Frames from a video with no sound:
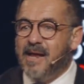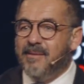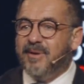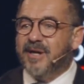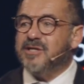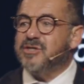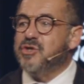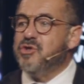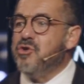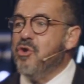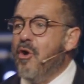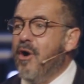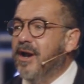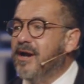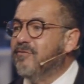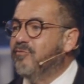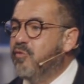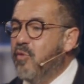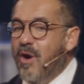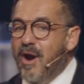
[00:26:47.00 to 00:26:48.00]
But it's not
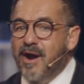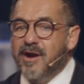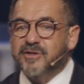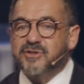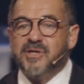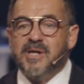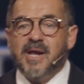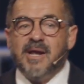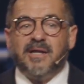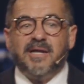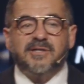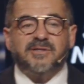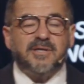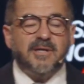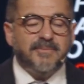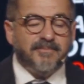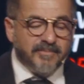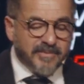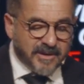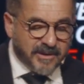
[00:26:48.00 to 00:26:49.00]
of works.
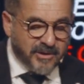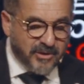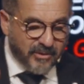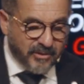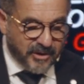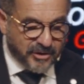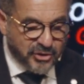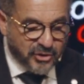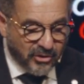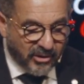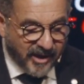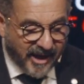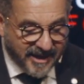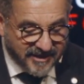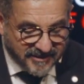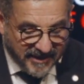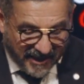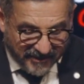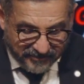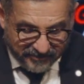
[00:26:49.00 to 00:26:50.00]
Listen, you're
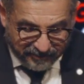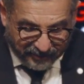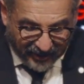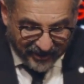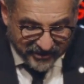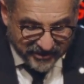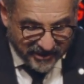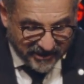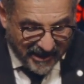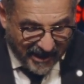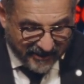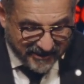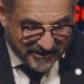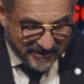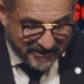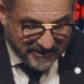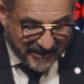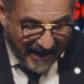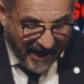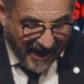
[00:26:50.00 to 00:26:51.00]
like that person that's
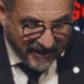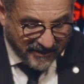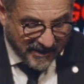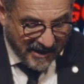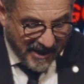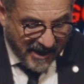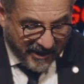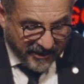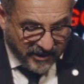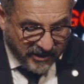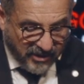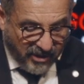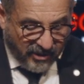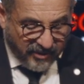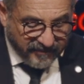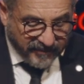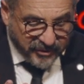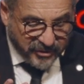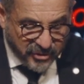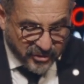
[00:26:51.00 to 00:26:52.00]
dead. You know,
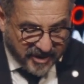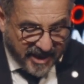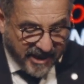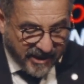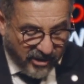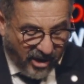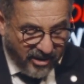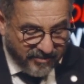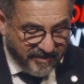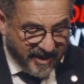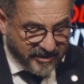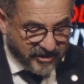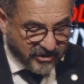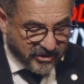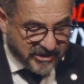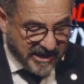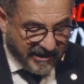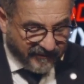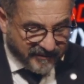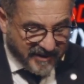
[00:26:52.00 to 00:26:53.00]
you cannot make
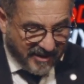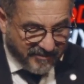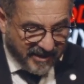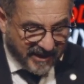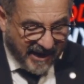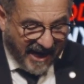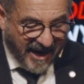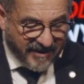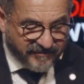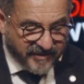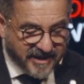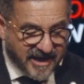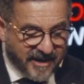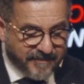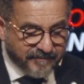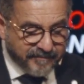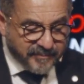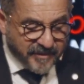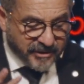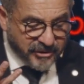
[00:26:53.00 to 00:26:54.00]
yourself come alive again.
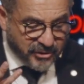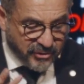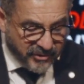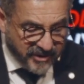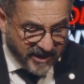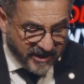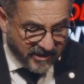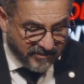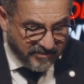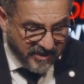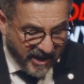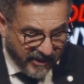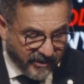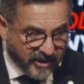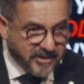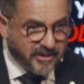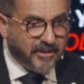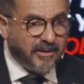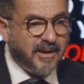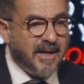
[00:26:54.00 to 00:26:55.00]
You need a
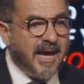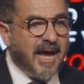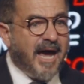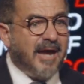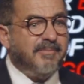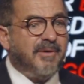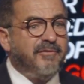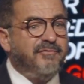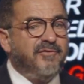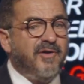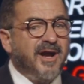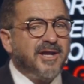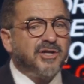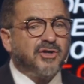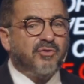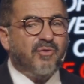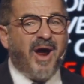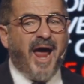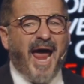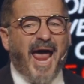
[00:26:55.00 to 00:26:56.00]
miracle. And my friend,
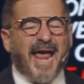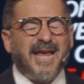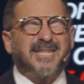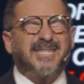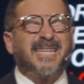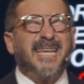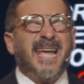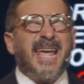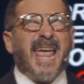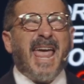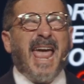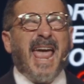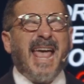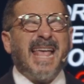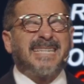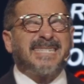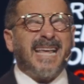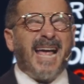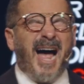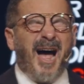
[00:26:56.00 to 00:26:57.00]
grace
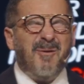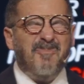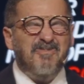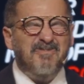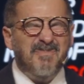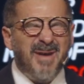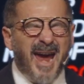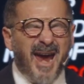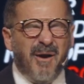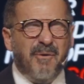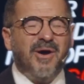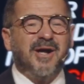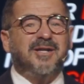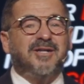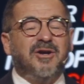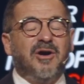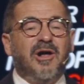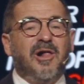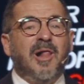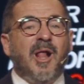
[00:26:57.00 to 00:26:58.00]
is a
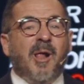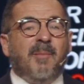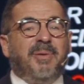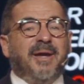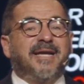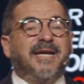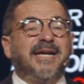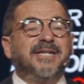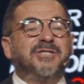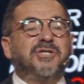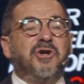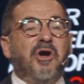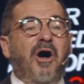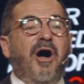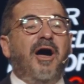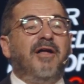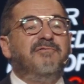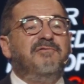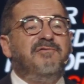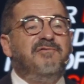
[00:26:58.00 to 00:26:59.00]
miracle, because
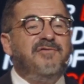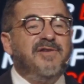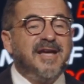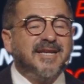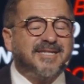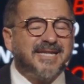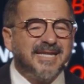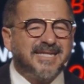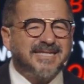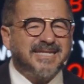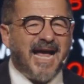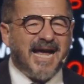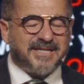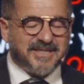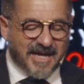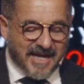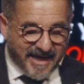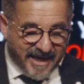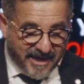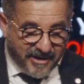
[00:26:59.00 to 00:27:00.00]
God visits us
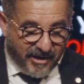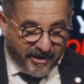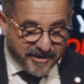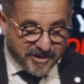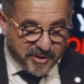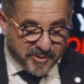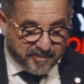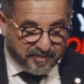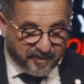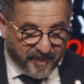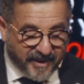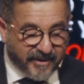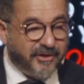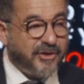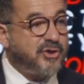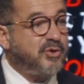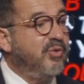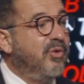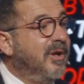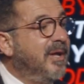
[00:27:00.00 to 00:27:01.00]
in our
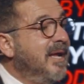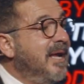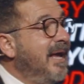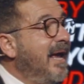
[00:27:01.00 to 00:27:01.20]
spiritual